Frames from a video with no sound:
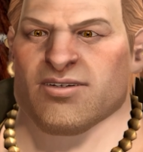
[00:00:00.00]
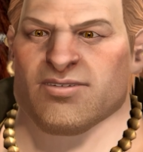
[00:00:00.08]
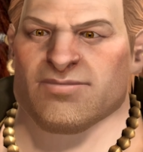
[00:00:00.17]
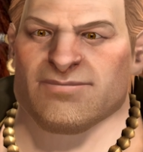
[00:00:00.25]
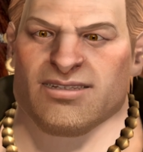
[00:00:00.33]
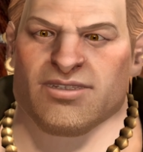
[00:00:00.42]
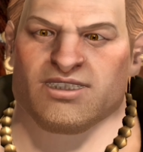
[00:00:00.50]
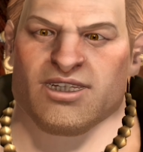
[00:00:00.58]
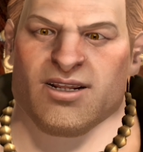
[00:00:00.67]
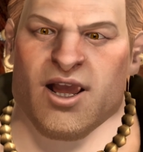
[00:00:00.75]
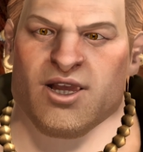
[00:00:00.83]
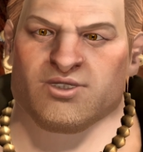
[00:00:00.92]
And if he
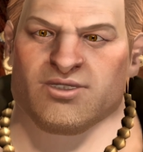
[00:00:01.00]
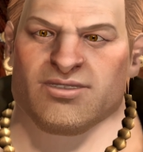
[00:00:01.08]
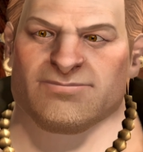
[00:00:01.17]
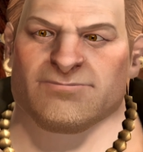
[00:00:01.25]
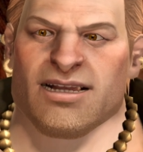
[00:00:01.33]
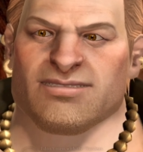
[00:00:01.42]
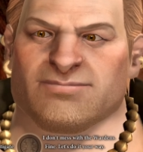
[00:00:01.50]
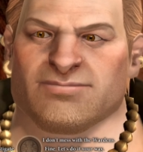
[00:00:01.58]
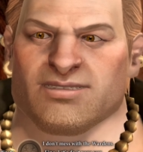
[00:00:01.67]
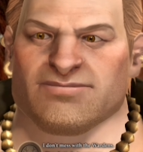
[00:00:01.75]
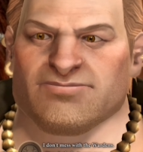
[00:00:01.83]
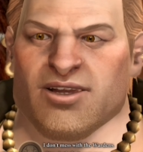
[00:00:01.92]
doesn't know, he might be
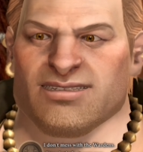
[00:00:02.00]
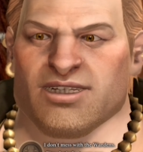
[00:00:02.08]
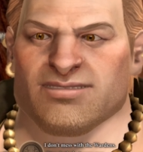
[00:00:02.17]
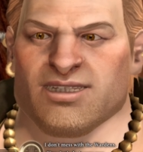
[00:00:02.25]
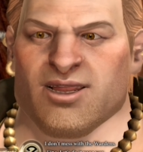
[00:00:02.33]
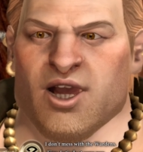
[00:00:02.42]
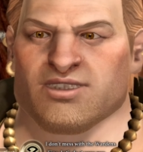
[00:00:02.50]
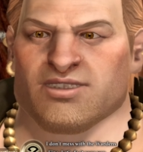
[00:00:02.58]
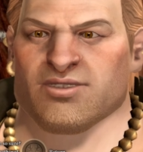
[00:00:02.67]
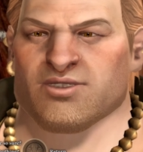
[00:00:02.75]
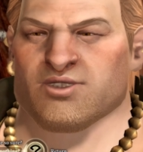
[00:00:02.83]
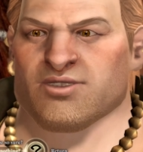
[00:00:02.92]
able to point us to those who
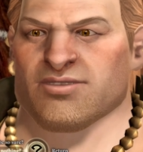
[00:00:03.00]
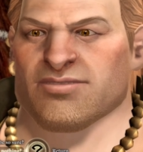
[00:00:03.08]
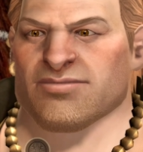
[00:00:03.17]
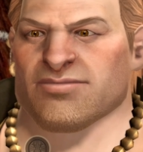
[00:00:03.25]
do.